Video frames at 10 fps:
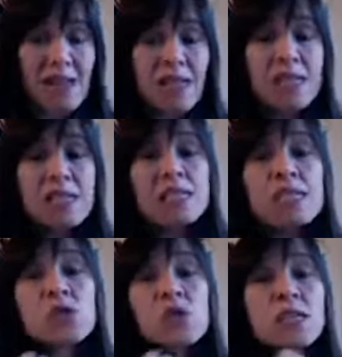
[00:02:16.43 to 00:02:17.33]
in a
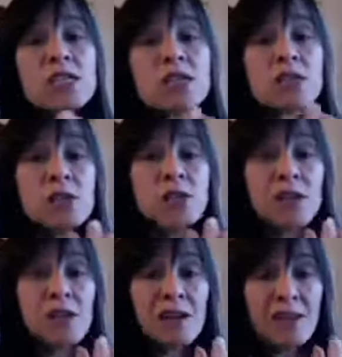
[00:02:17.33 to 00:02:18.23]
situation,
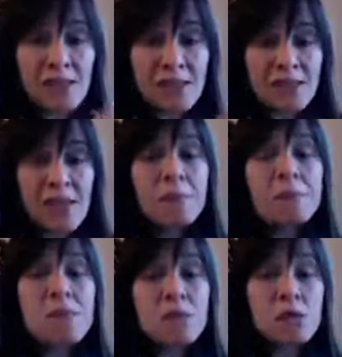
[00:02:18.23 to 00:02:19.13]
in that same
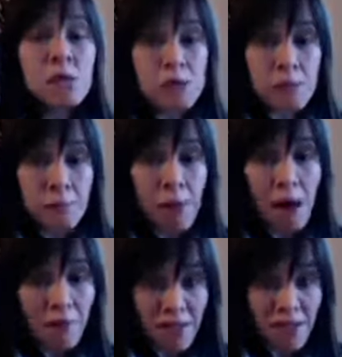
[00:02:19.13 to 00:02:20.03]
situation of
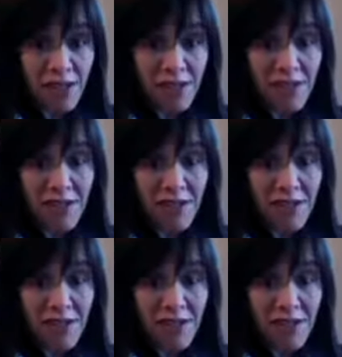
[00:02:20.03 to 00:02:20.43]
poverty,